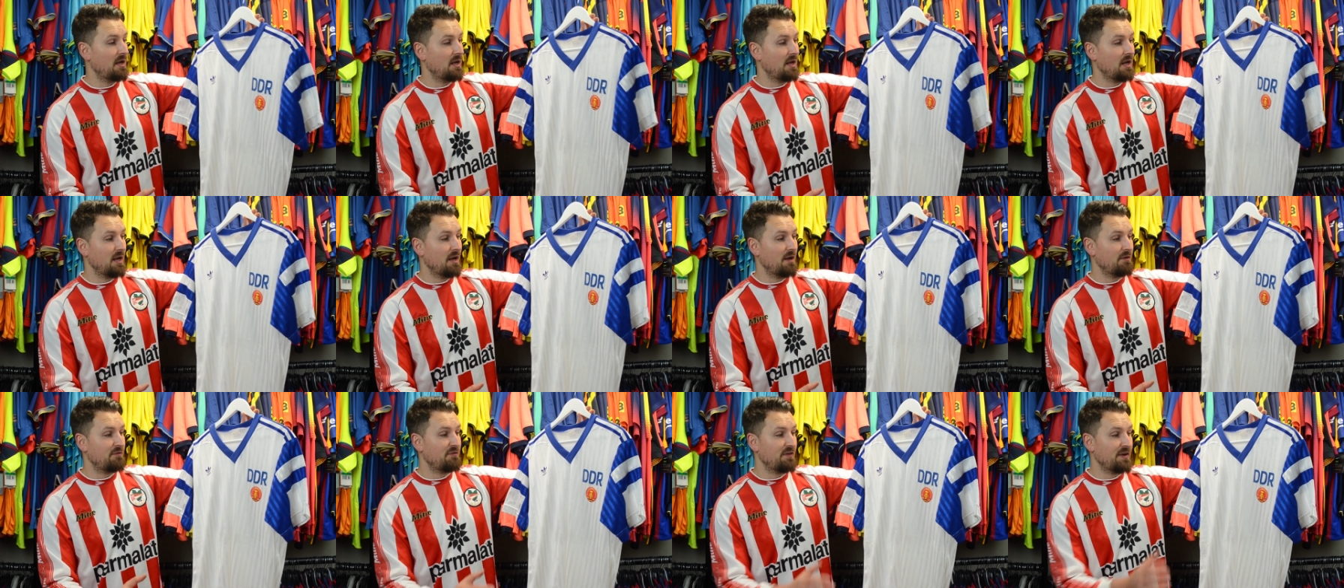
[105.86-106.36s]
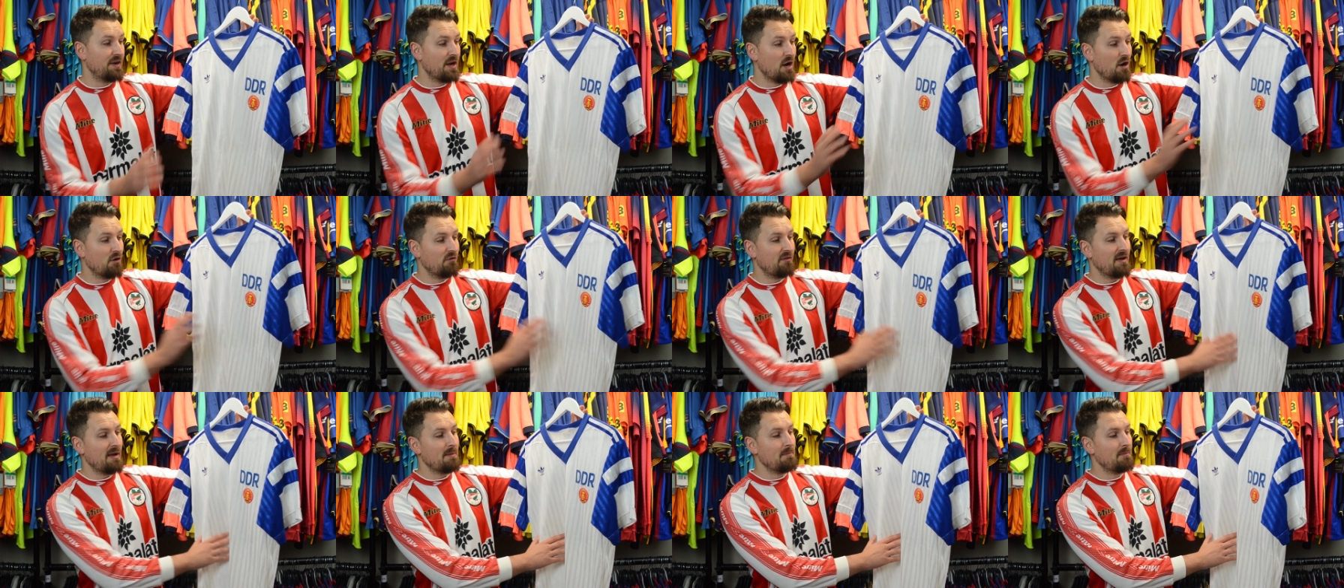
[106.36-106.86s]
uh, for
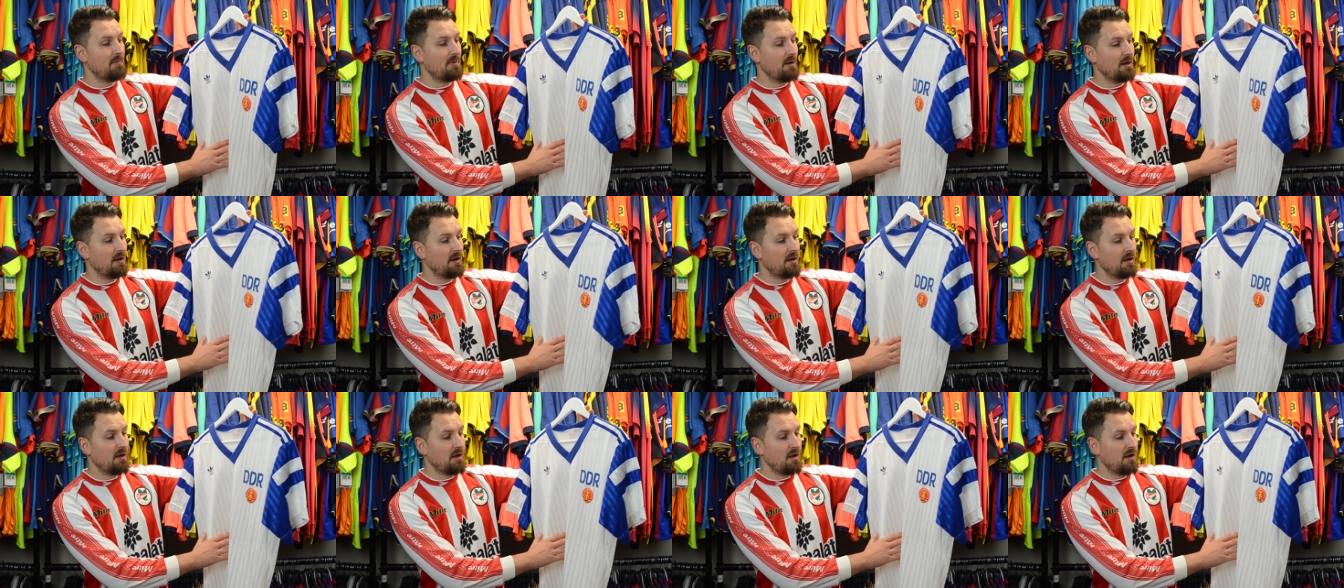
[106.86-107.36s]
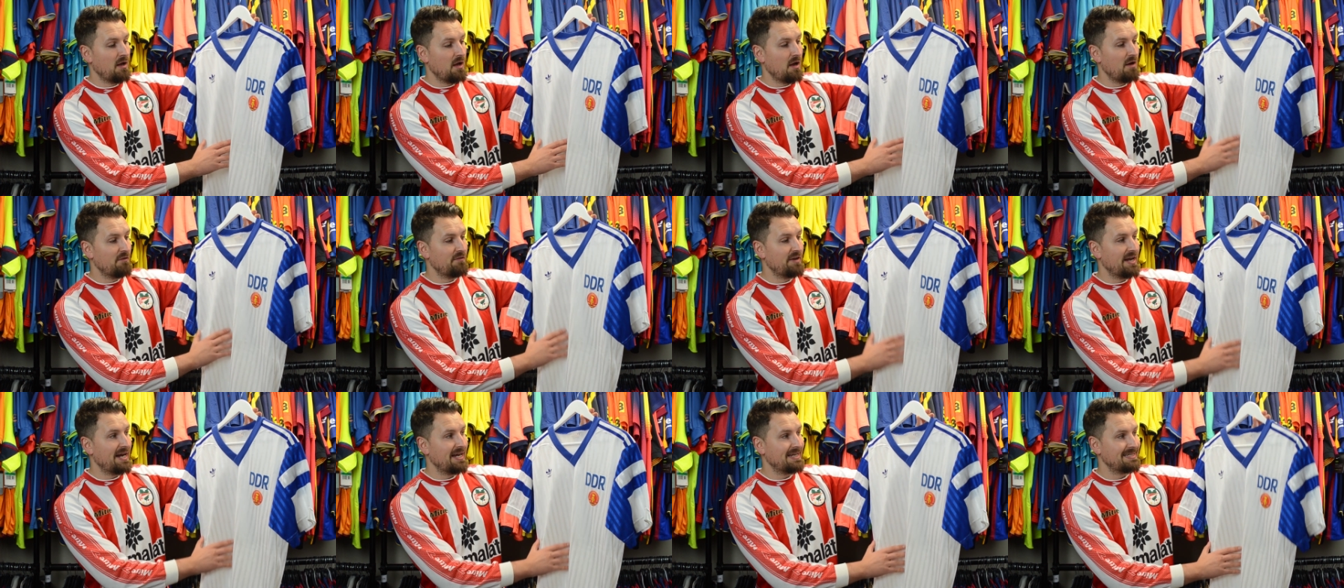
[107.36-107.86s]
November
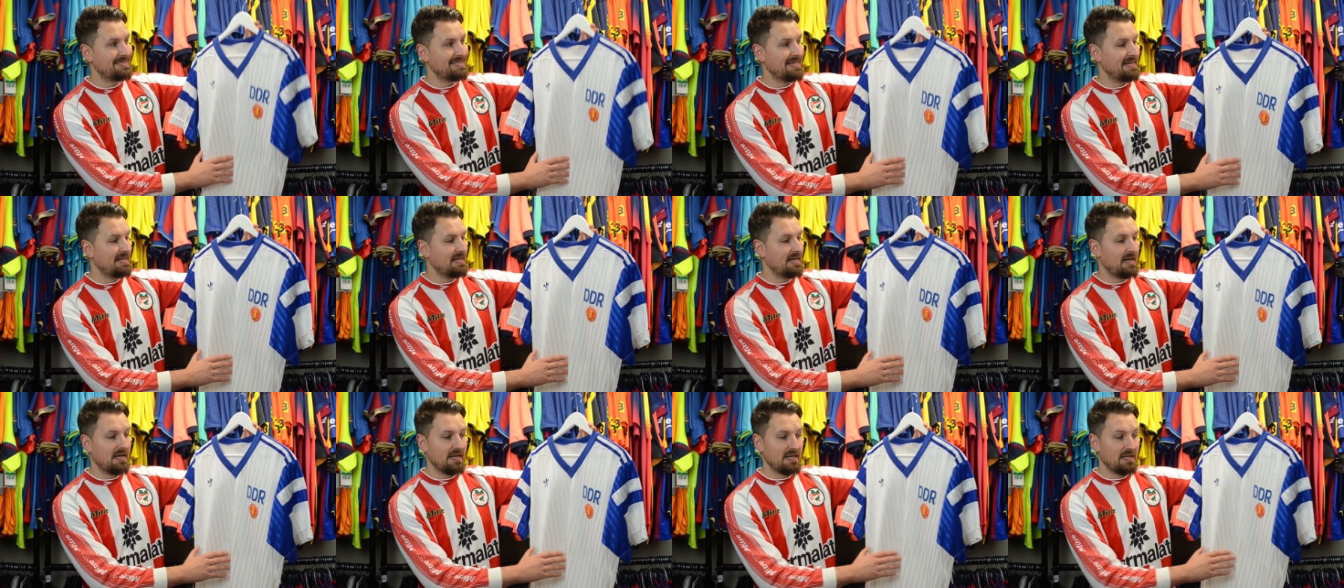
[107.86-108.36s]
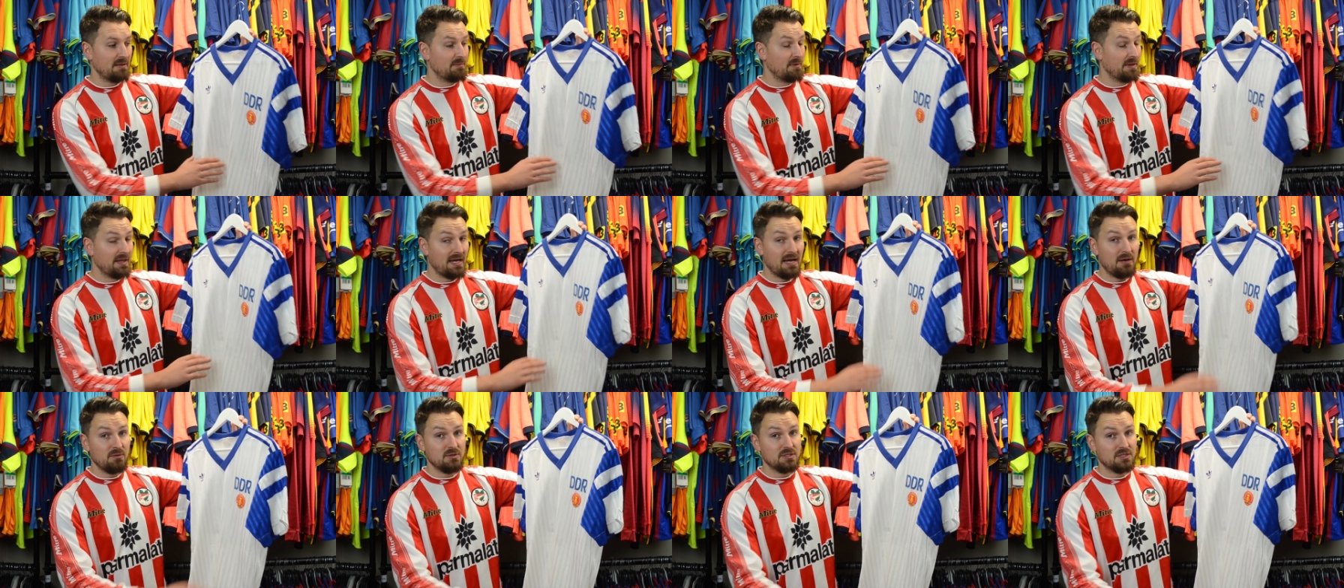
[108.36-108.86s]
of nineteen ninety, but
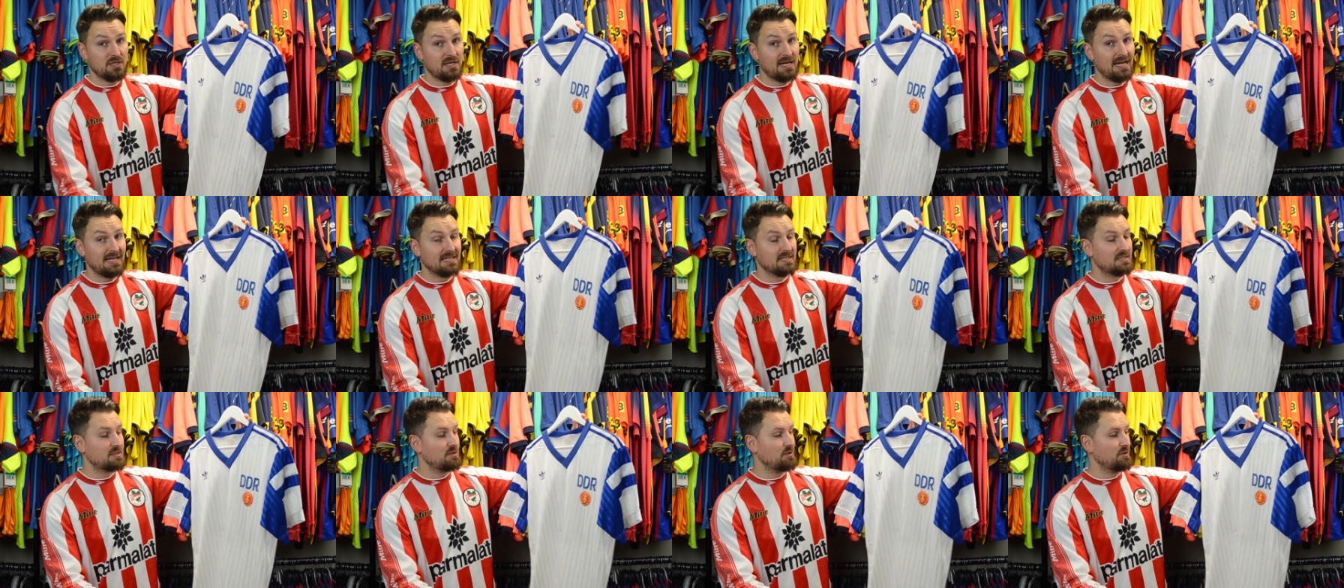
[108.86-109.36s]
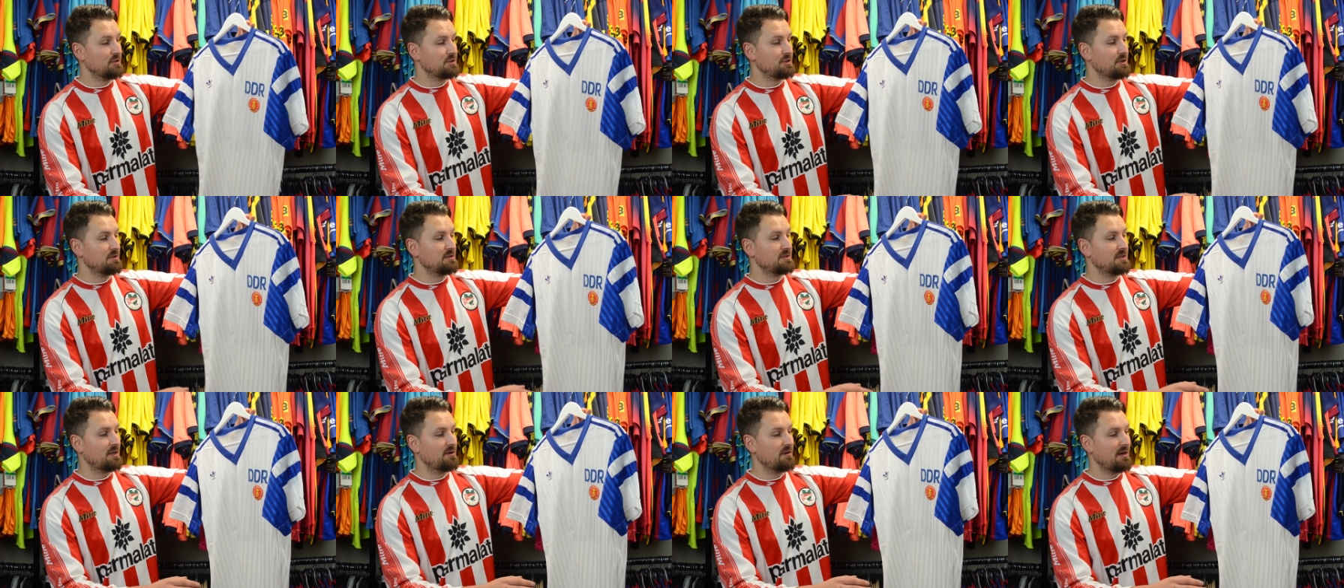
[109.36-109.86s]
that was cancelled
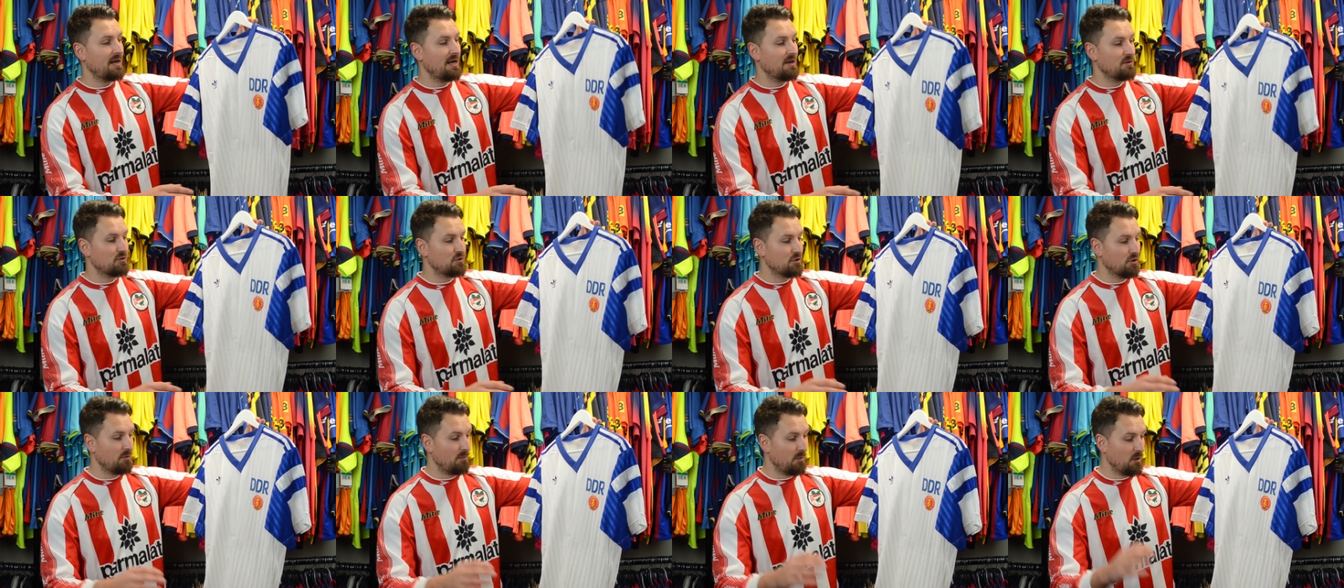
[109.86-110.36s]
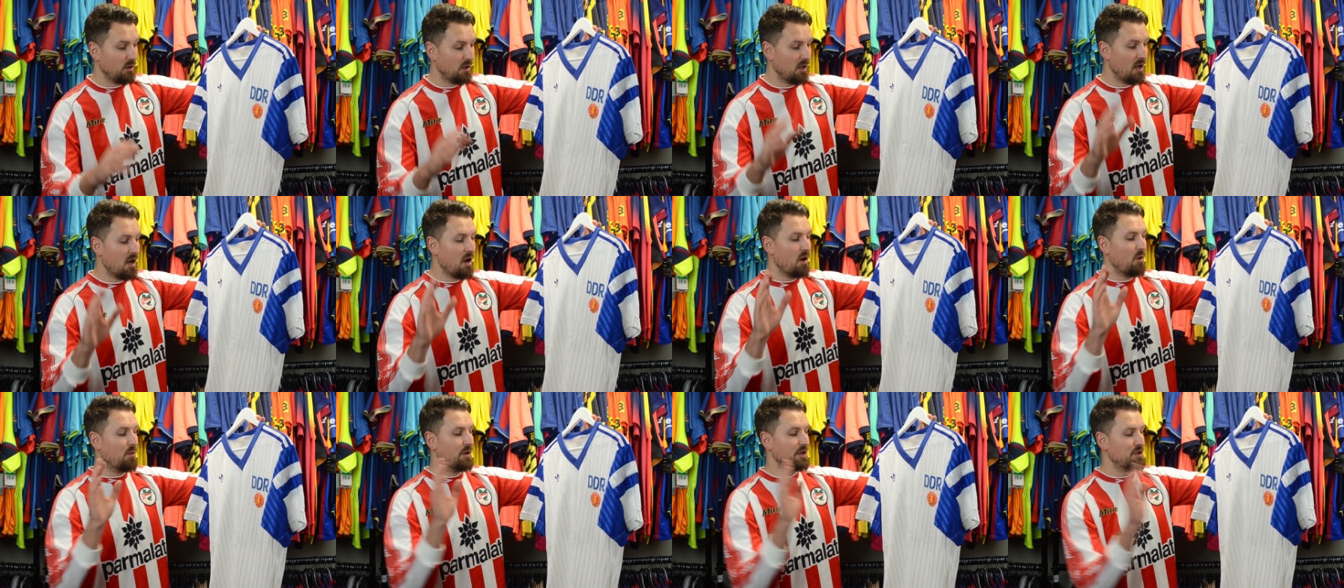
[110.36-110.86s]
due to crowd trouble,
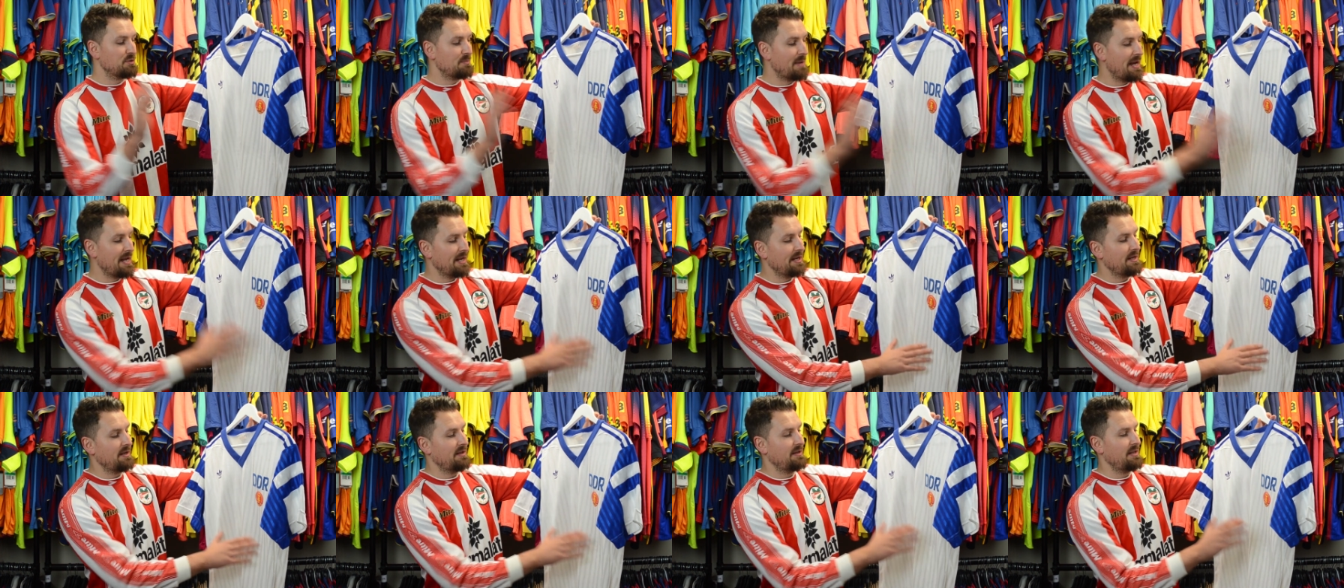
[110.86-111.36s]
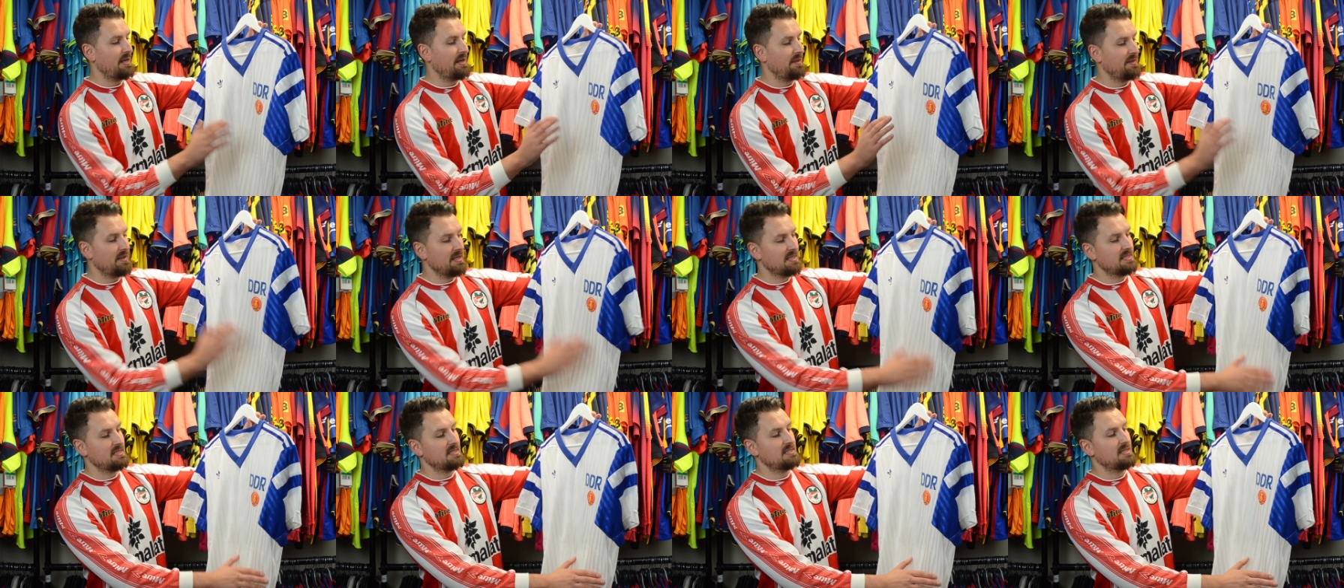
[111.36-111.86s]
which meant that
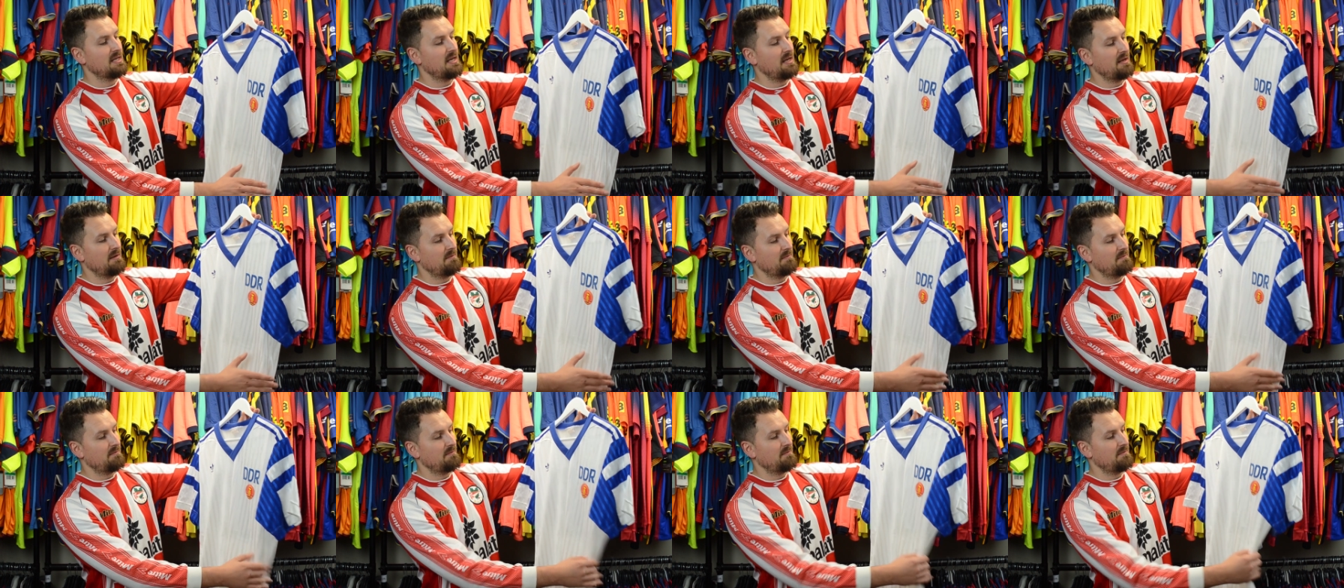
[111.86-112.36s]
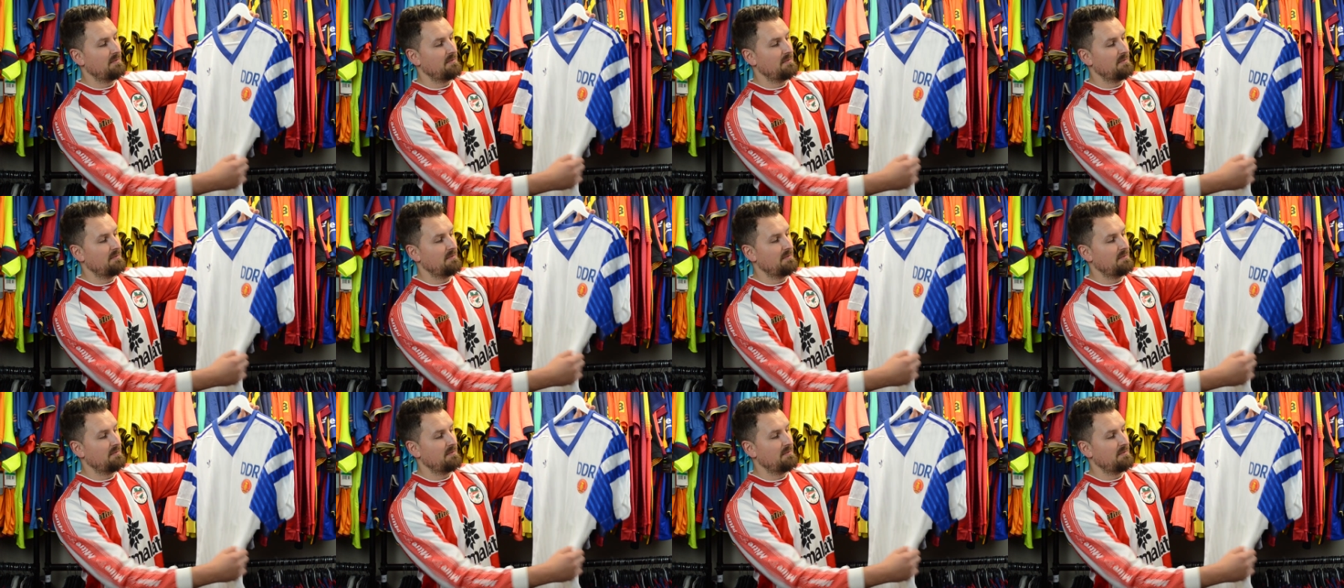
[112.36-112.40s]
this is it,